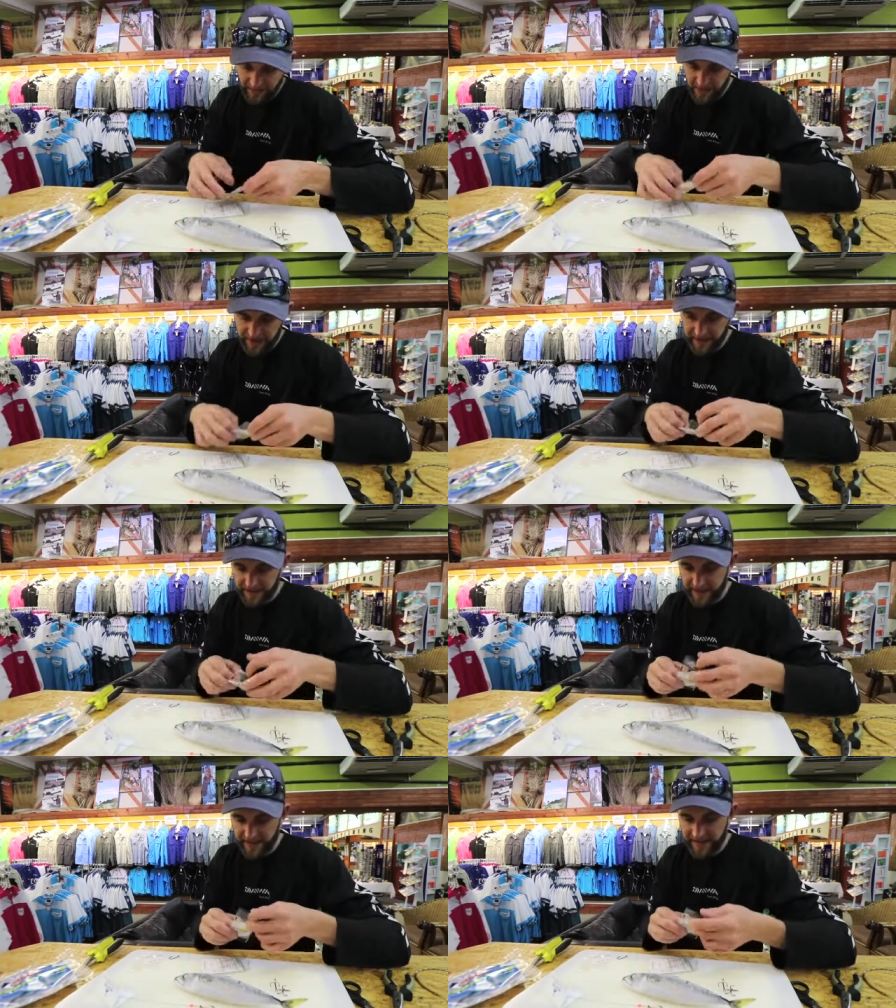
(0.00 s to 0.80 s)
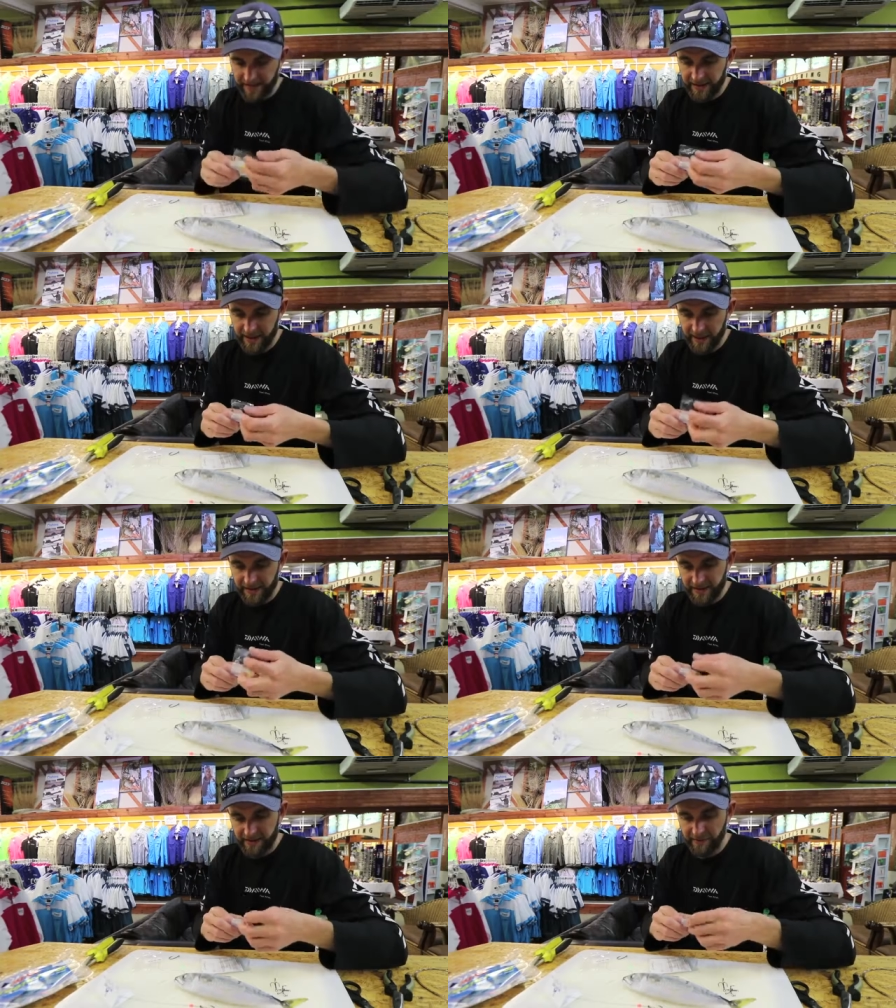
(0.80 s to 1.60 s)
I'm using a size 6 here,
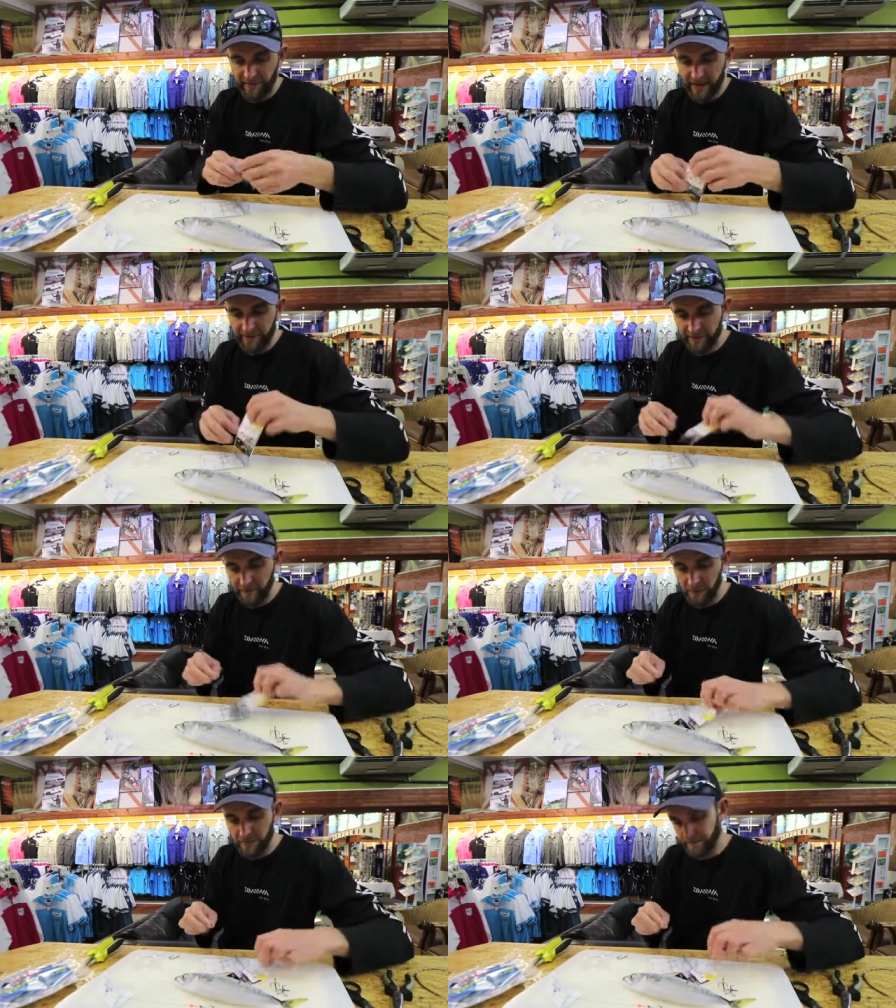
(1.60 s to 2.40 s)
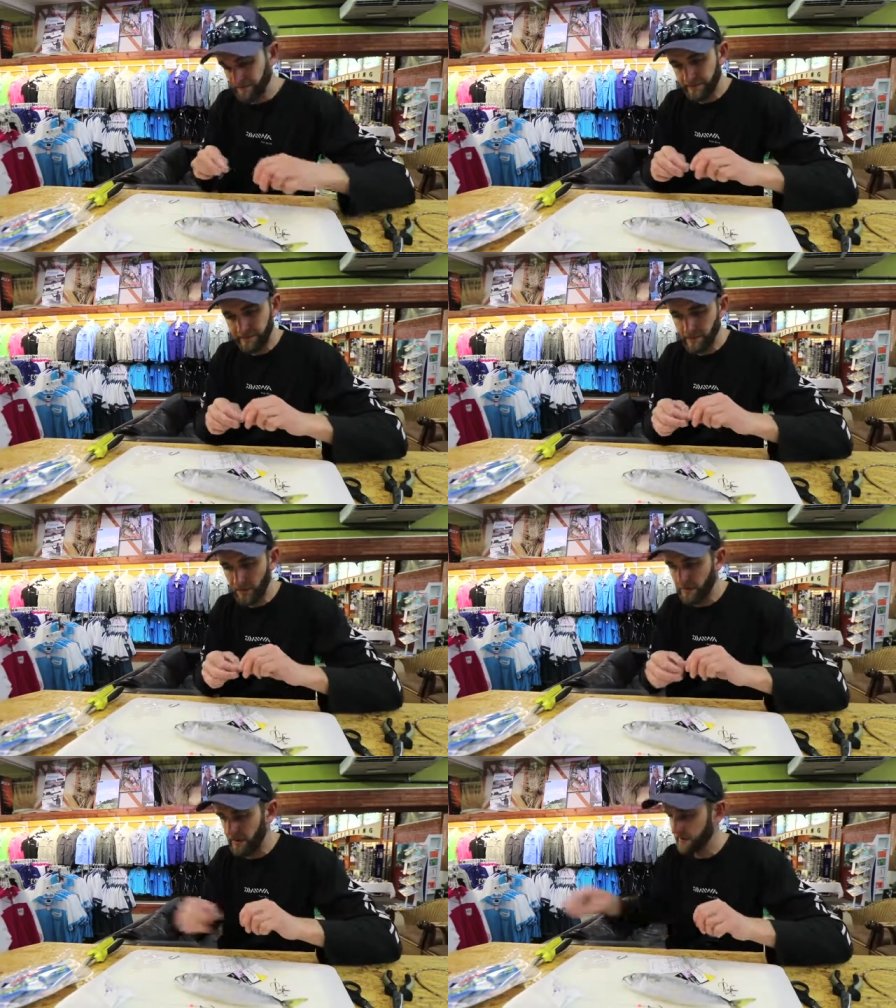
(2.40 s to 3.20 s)
654,
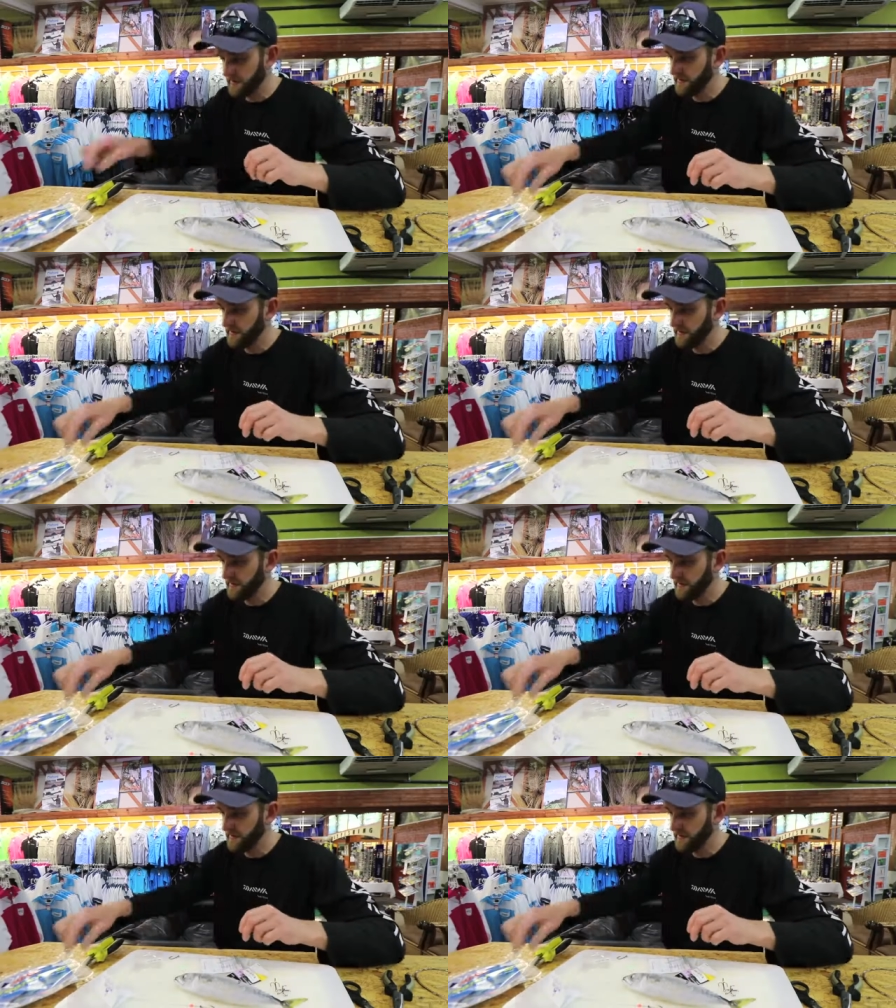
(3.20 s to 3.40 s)
no problem.